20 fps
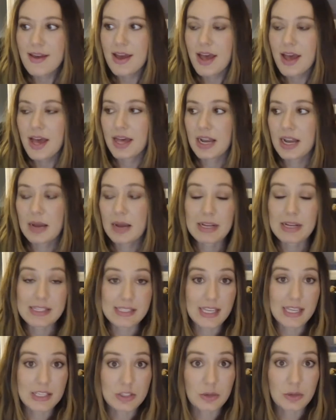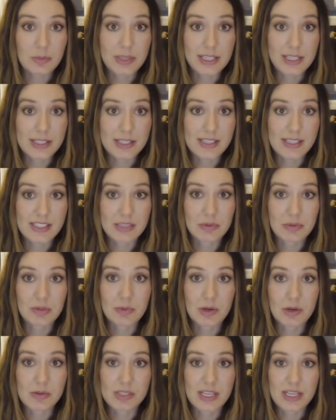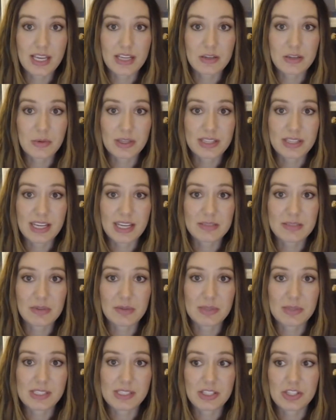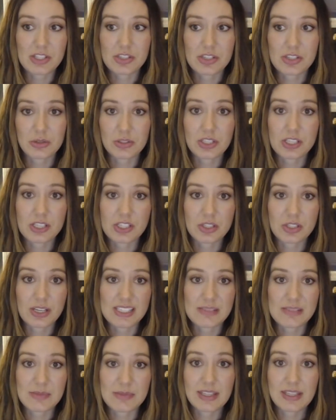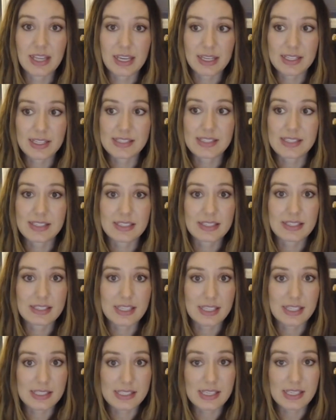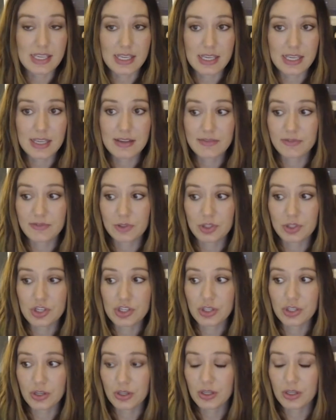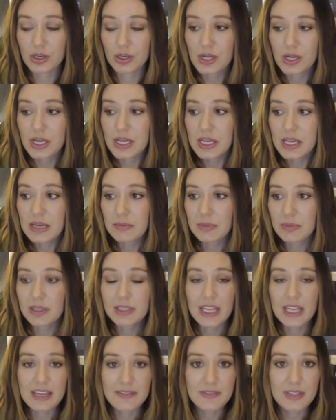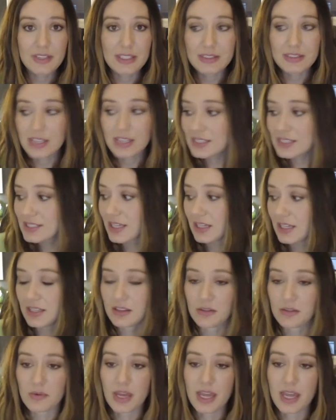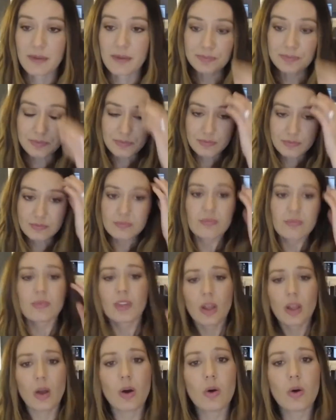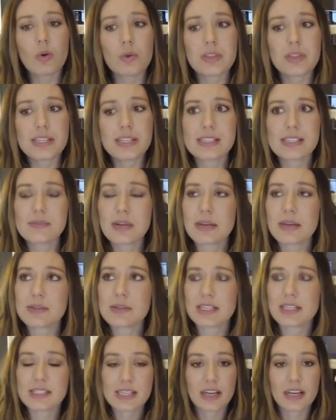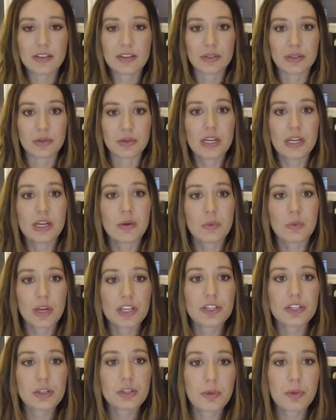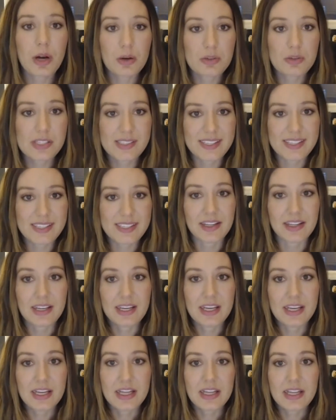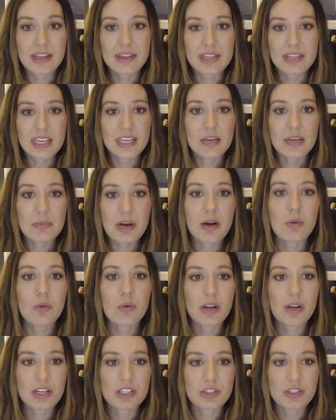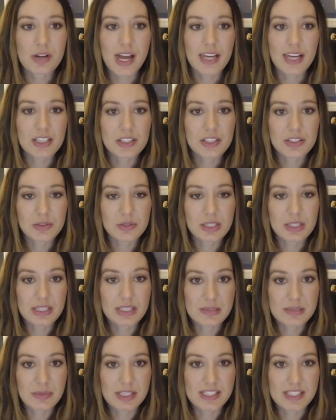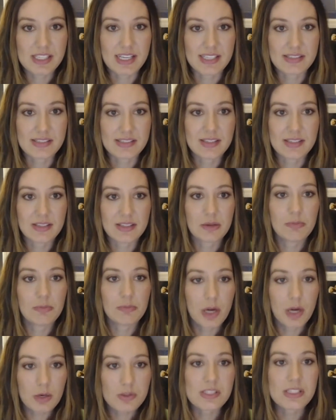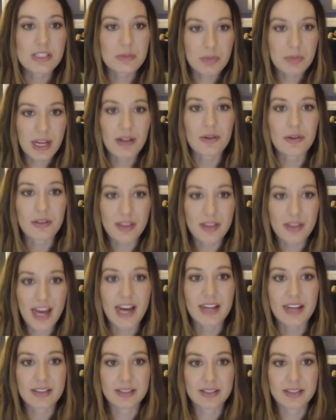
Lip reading: And I'm not saying don't be consistent with posting. I don't want that to be misconstrued, because trust me, like consistency is key for sure. But life does get in the way. Oh, this is what I was going to tell you. When you're posting, think about what attracted you to this business. Post about that.